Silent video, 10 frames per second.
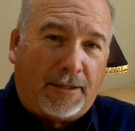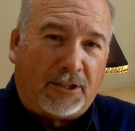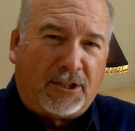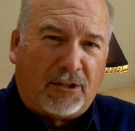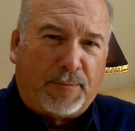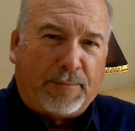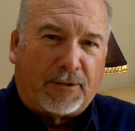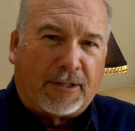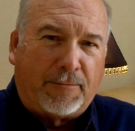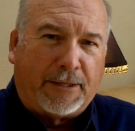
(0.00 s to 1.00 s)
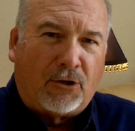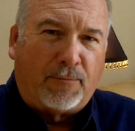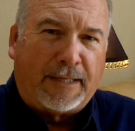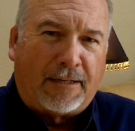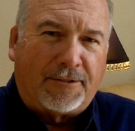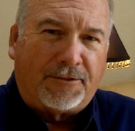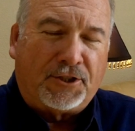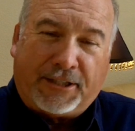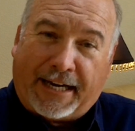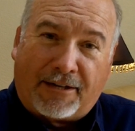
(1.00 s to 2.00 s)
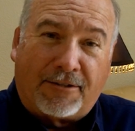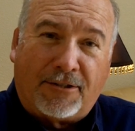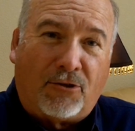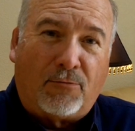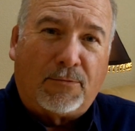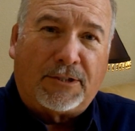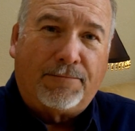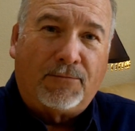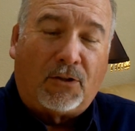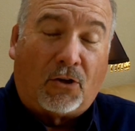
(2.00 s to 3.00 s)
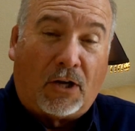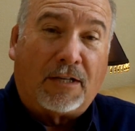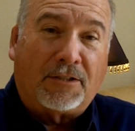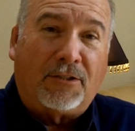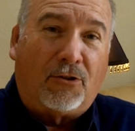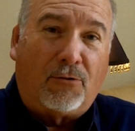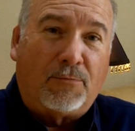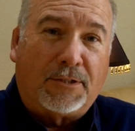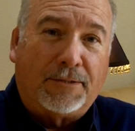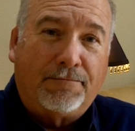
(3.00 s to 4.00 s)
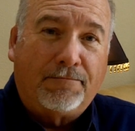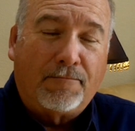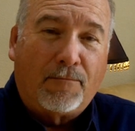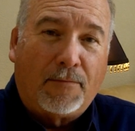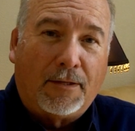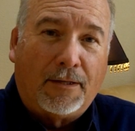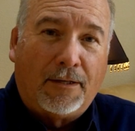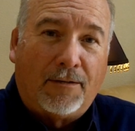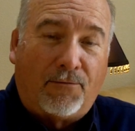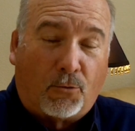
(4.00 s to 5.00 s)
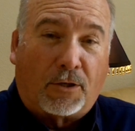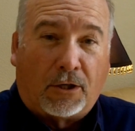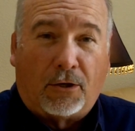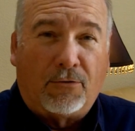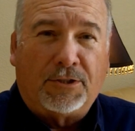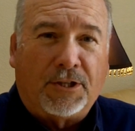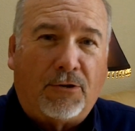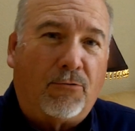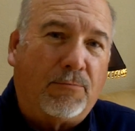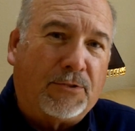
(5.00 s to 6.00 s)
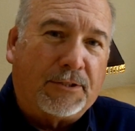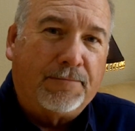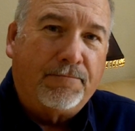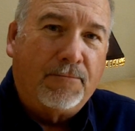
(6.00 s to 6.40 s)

These young people are coming home now to shattered homes, lost homes, foreclosed homes,